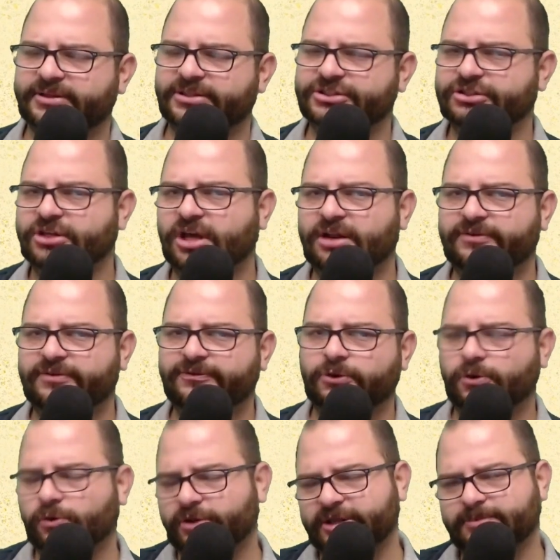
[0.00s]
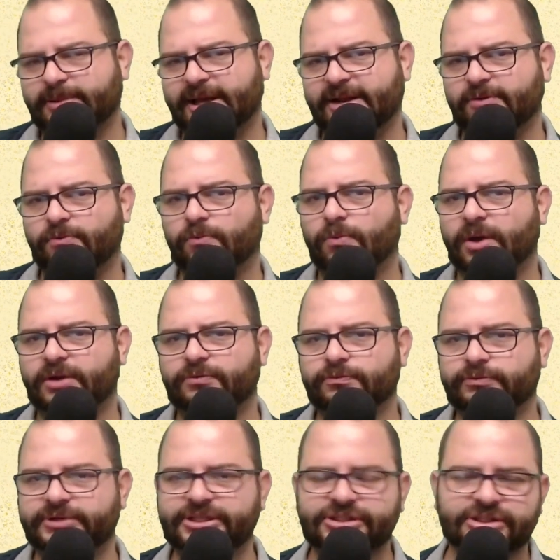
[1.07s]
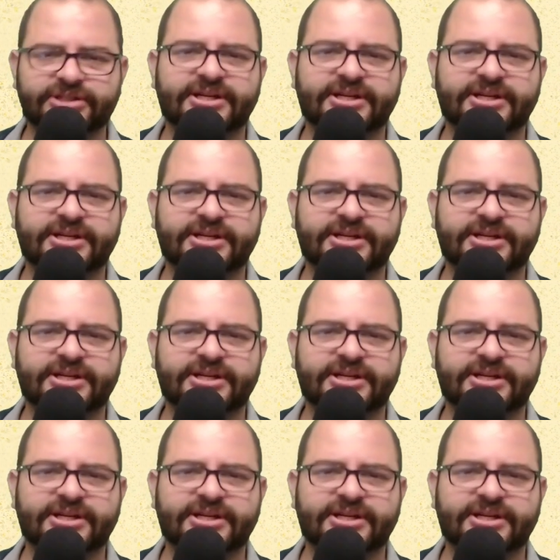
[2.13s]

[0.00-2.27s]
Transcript: Does your god of war only apply to one region?